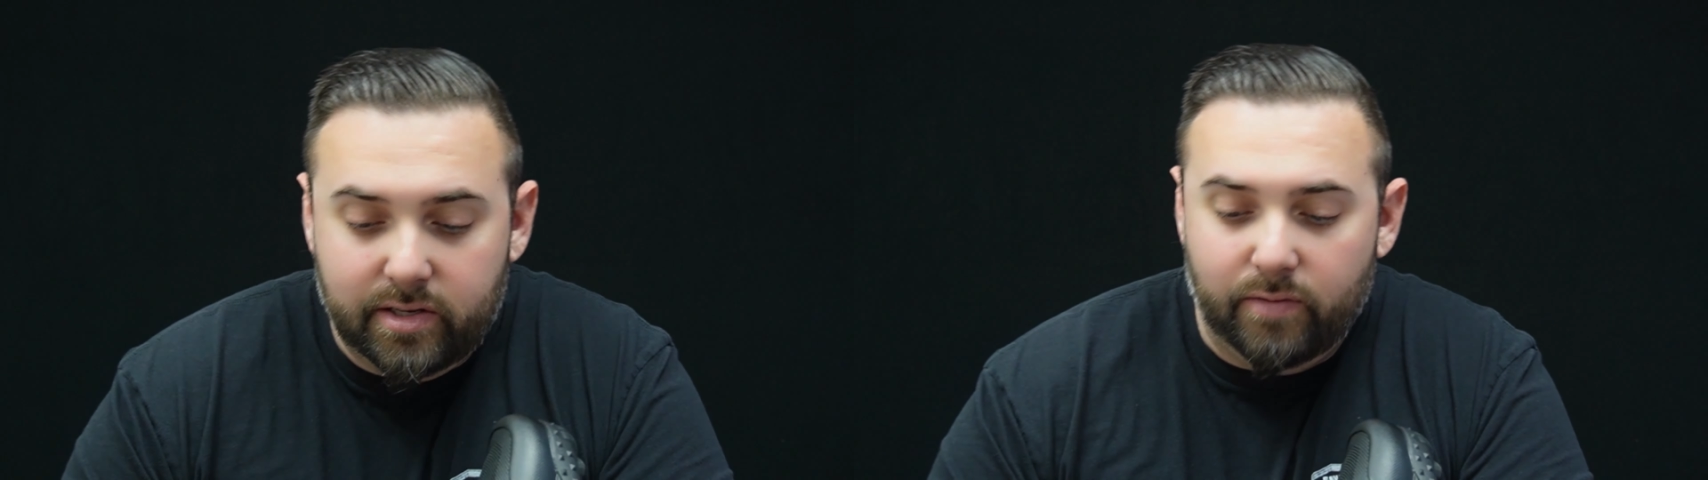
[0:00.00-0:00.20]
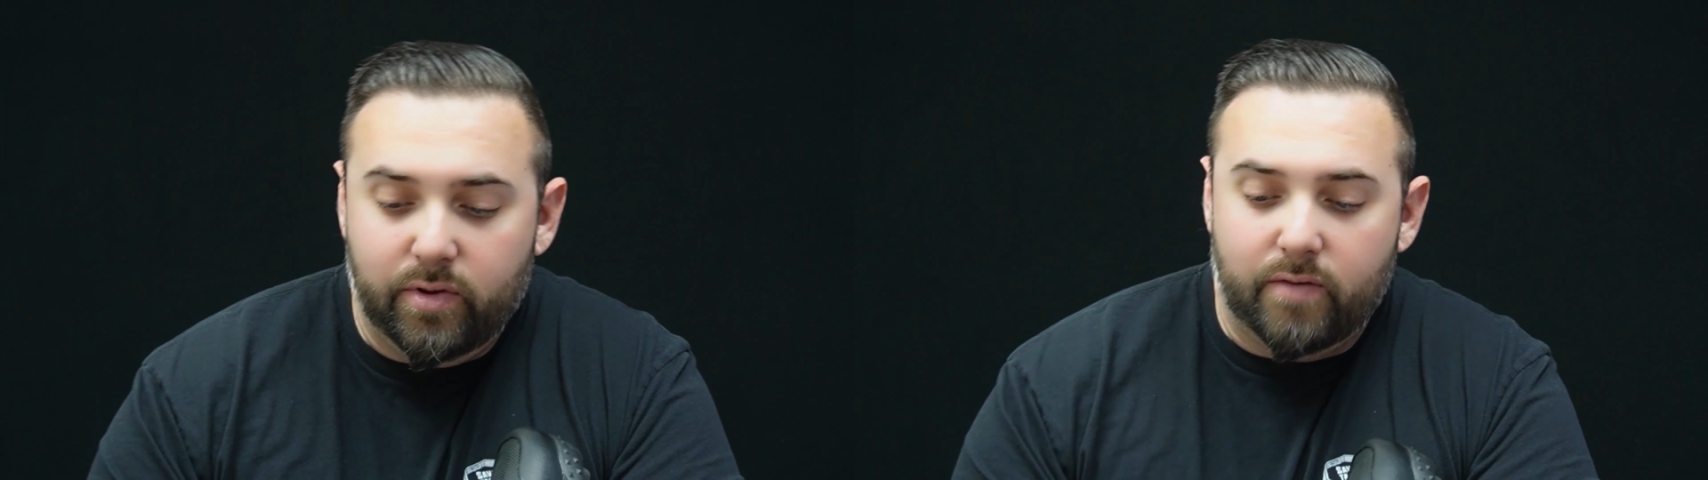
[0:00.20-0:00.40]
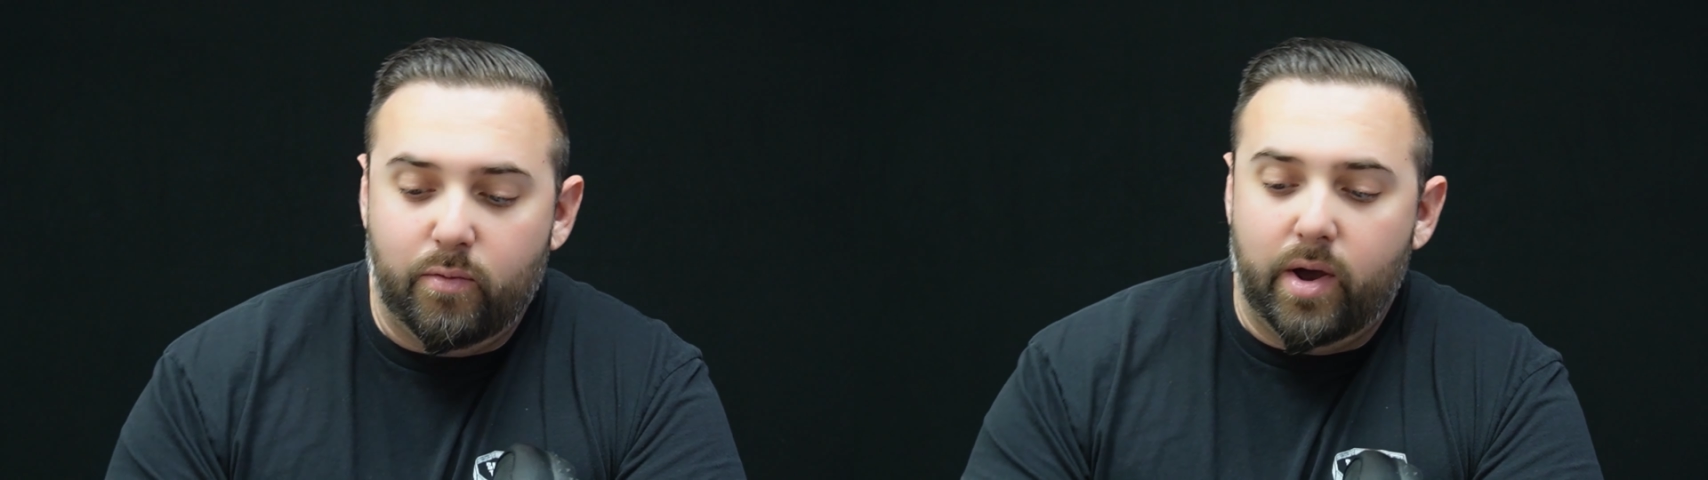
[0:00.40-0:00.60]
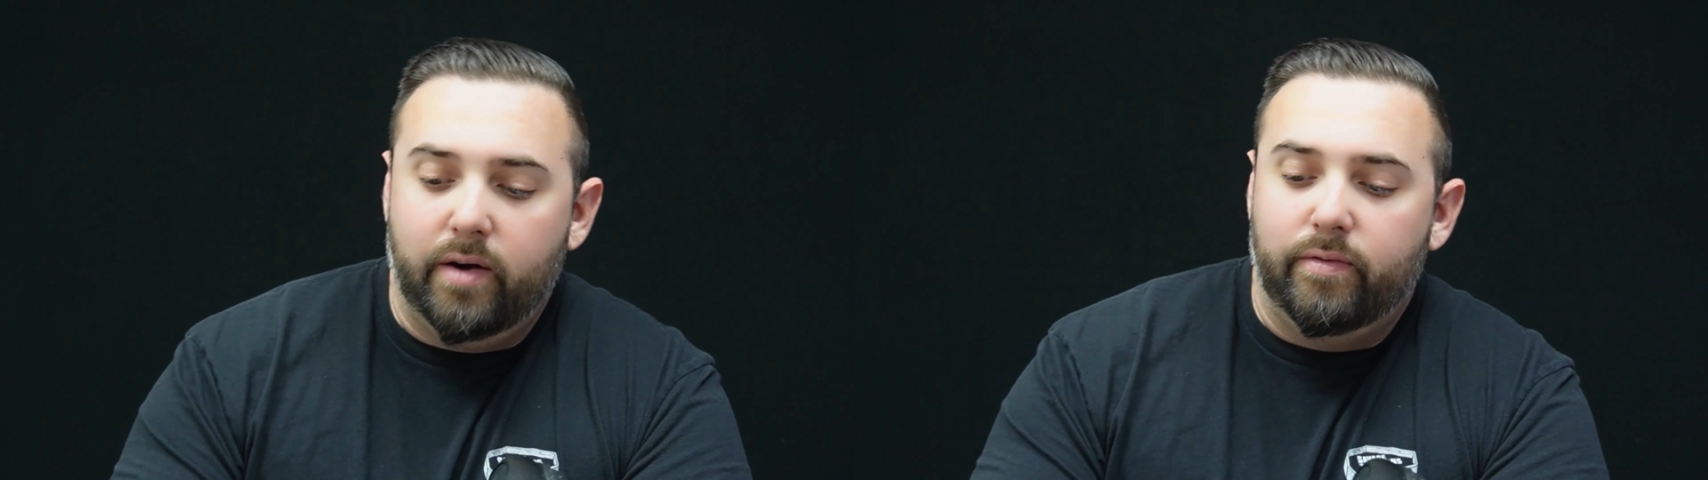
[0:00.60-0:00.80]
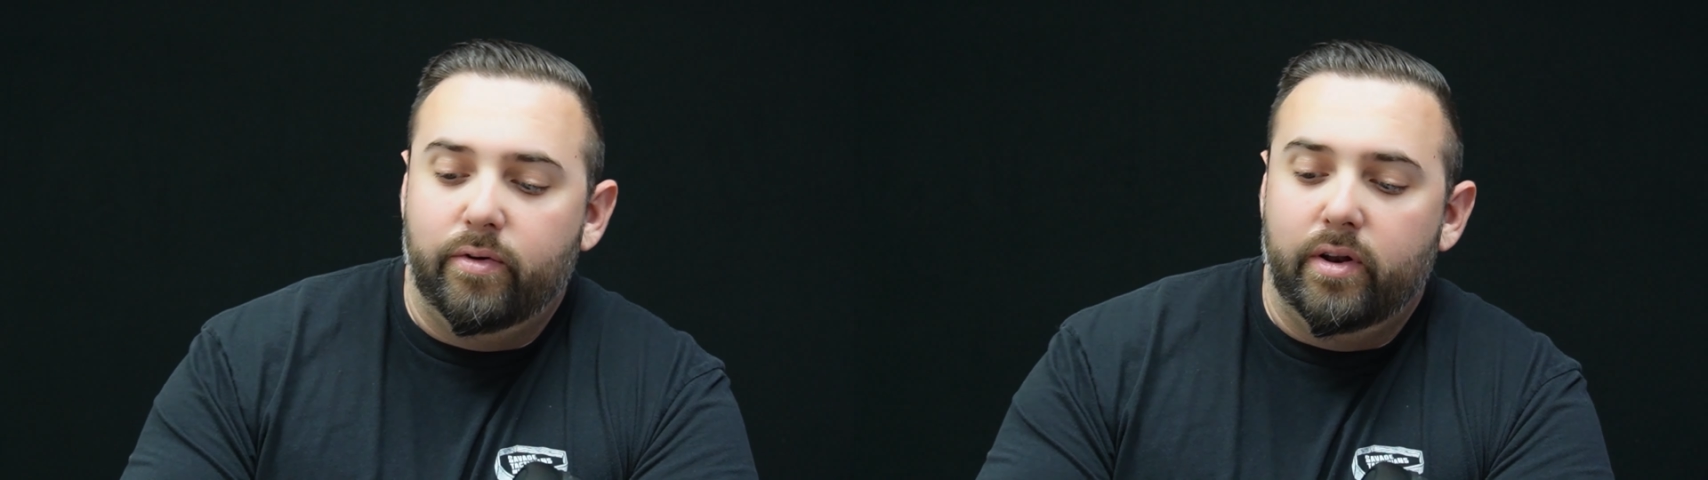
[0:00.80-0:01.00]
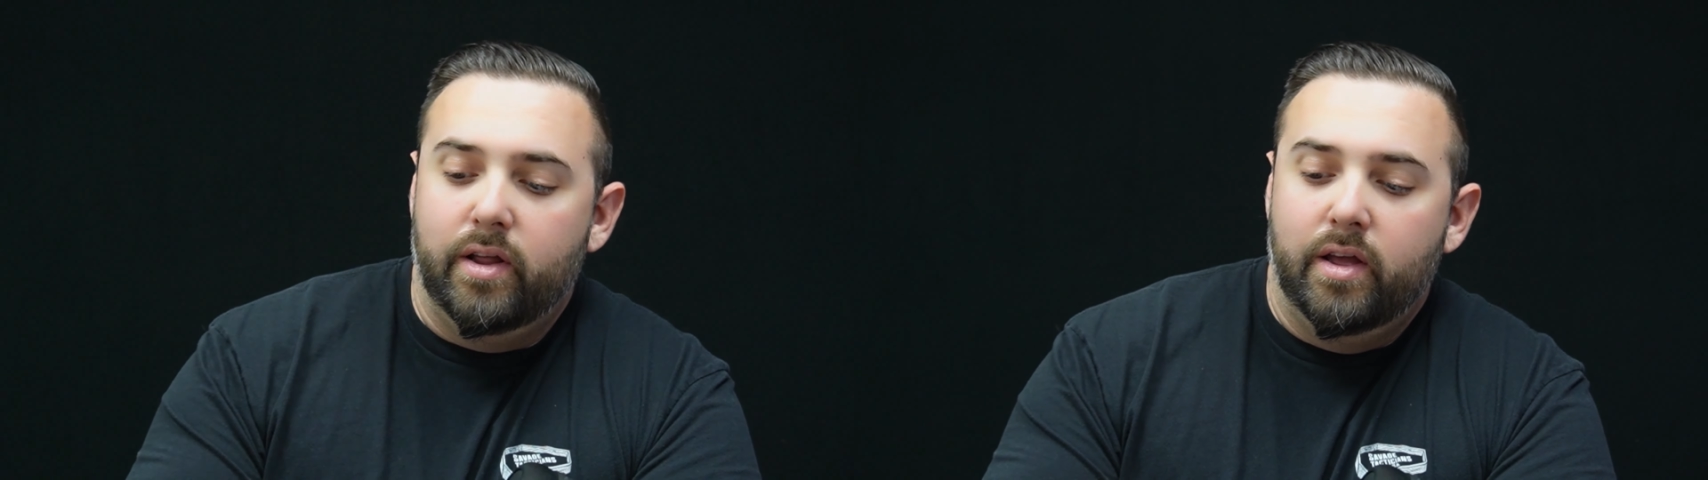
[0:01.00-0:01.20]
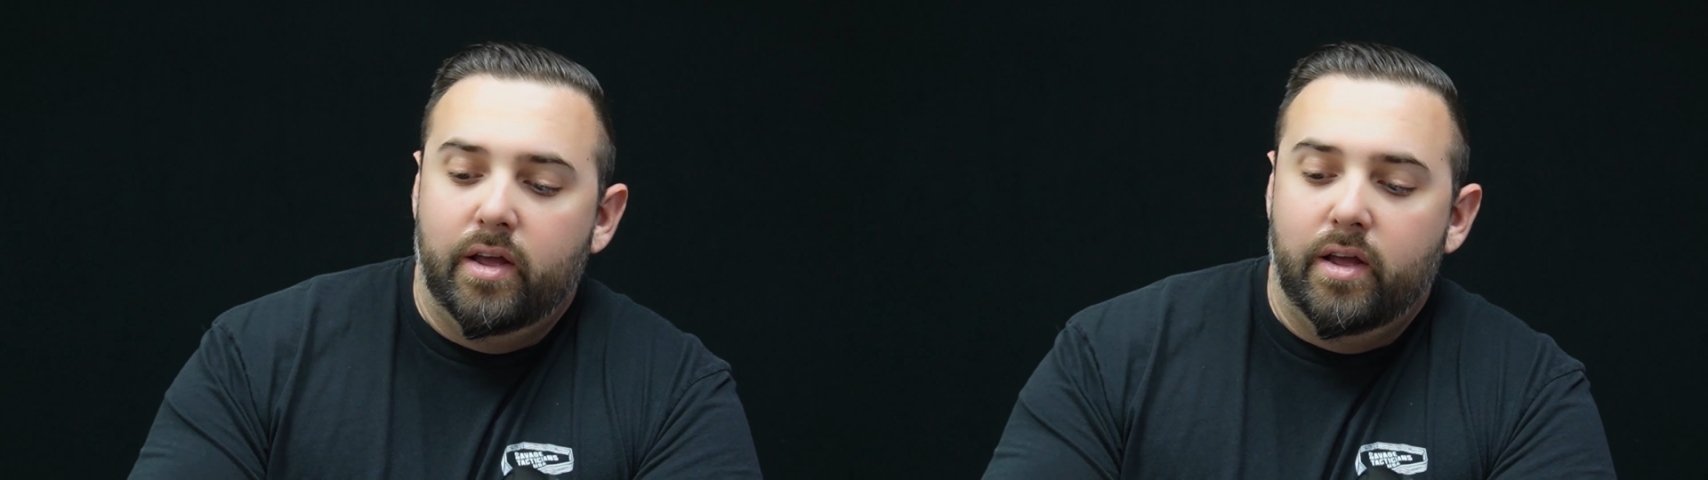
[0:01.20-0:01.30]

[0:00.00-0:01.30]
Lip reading: that if you have a wider foot